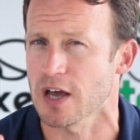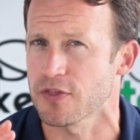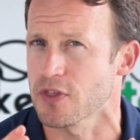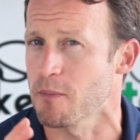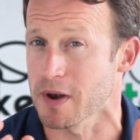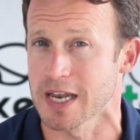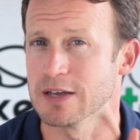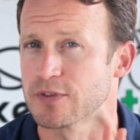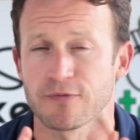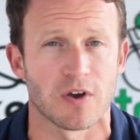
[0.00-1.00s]
I
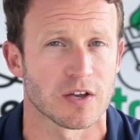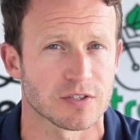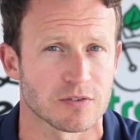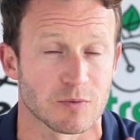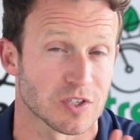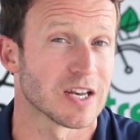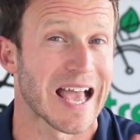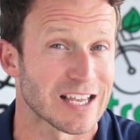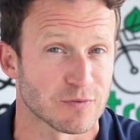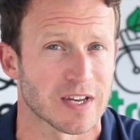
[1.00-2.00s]
believe certainly
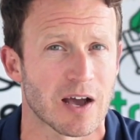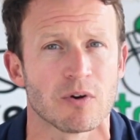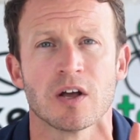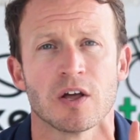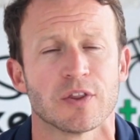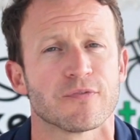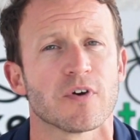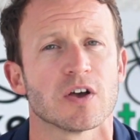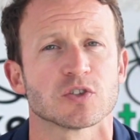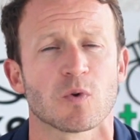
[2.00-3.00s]
as of now, the
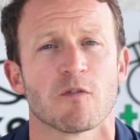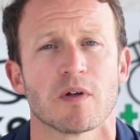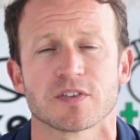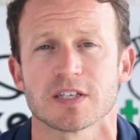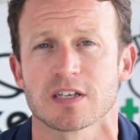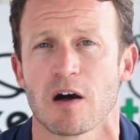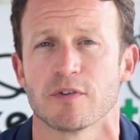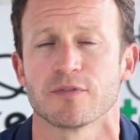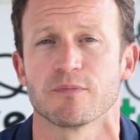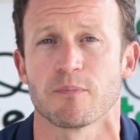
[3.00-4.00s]
first 12 months is
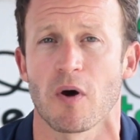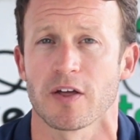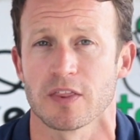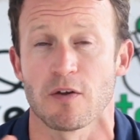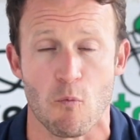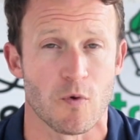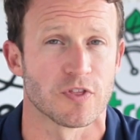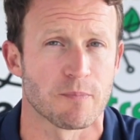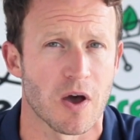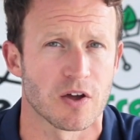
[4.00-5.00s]
covered with
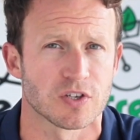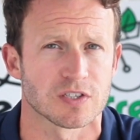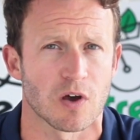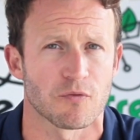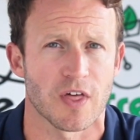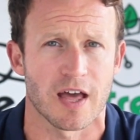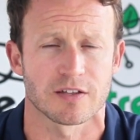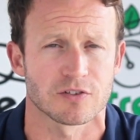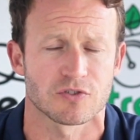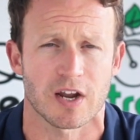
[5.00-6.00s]
the purchase of
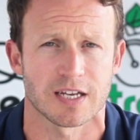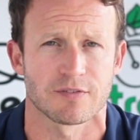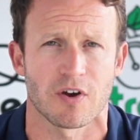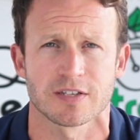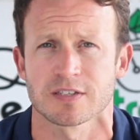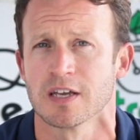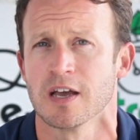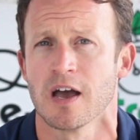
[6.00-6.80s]
that tracking device.